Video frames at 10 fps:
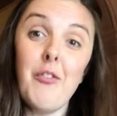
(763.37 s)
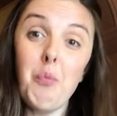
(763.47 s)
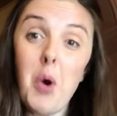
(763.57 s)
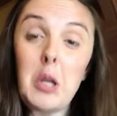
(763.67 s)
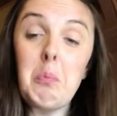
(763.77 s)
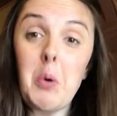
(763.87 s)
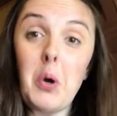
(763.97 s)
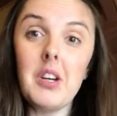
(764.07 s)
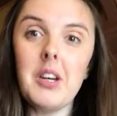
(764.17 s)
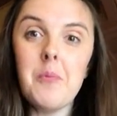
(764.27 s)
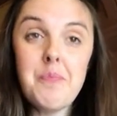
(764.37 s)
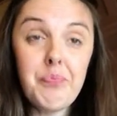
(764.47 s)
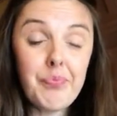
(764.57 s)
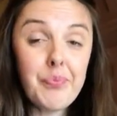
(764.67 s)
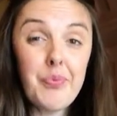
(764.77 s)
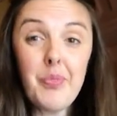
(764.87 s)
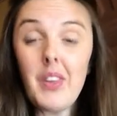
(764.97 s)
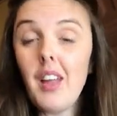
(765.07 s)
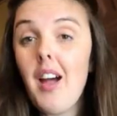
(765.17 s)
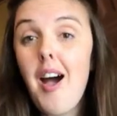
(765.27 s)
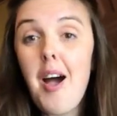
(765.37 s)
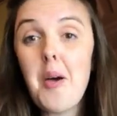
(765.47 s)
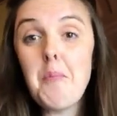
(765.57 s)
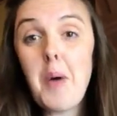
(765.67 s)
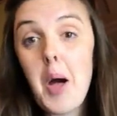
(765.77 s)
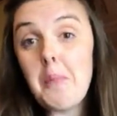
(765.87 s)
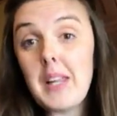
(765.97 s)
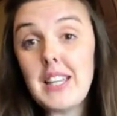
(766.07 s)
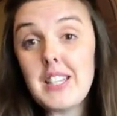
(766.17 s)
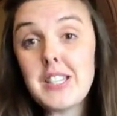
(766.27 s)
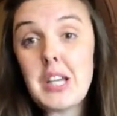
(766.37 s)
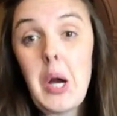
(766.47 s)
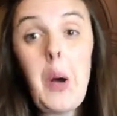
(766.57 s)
One book published